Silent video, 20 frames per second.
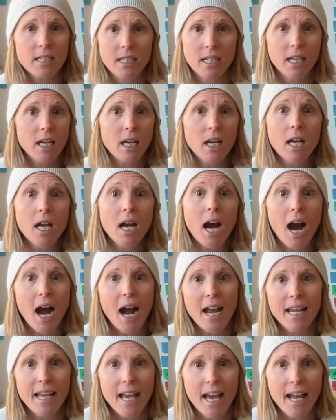pregnancy.
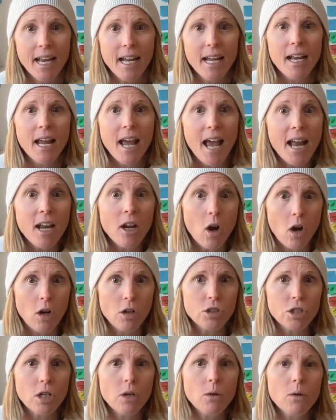I get it. And
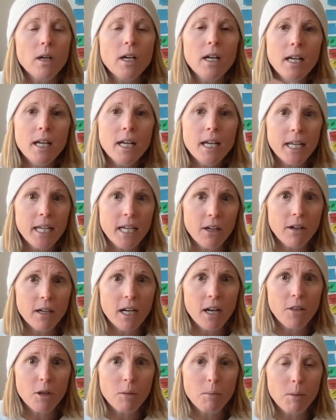also
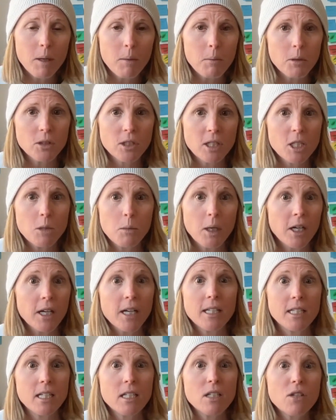hearing other people's
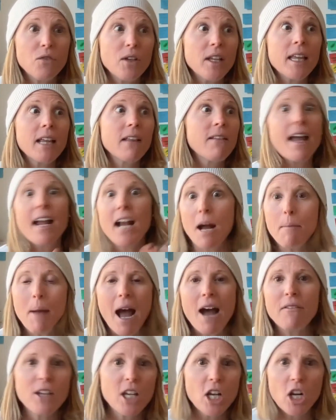experiences, feeling like
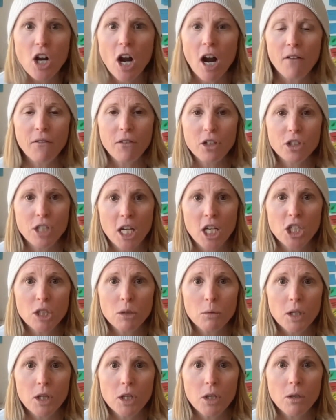I'm having a
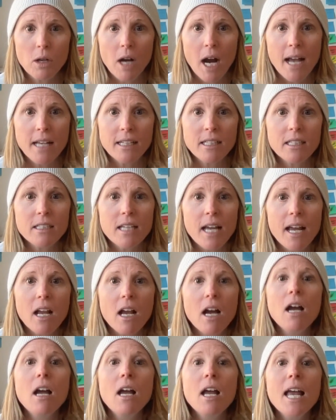conversation with you guys. It's
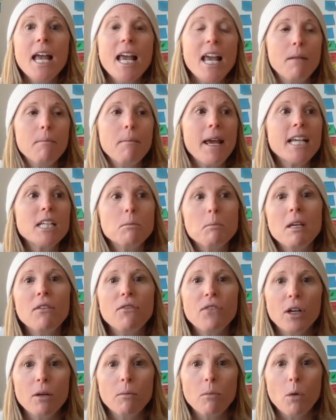like, it makes
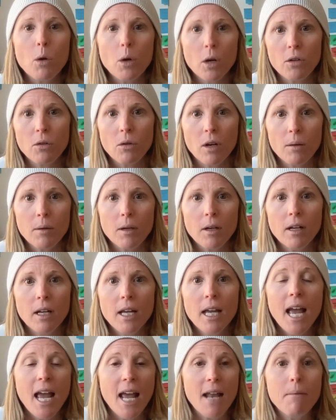me feel more
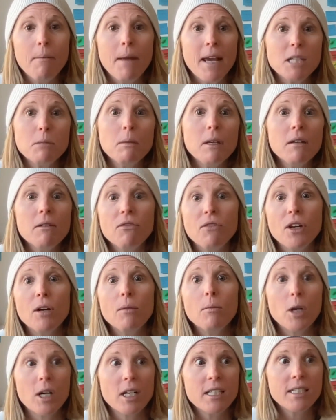normal. It mm-hmm. makes me mm-hmm.
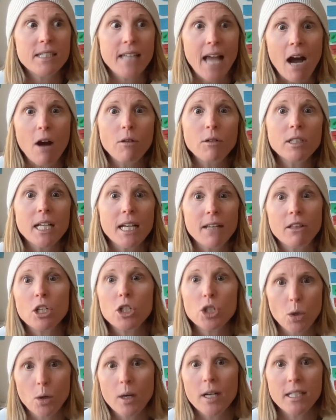feel more sound
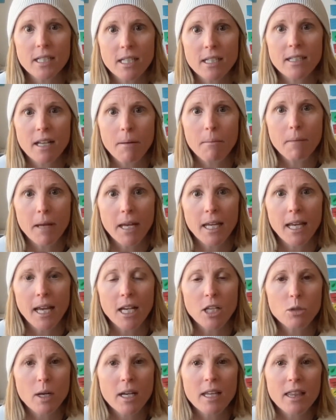in the choices I'm
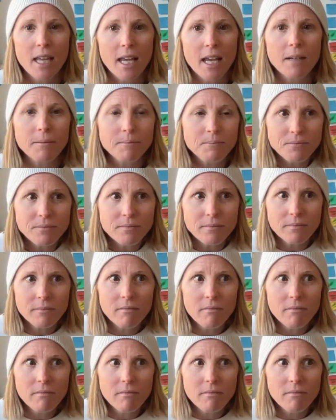making. So I think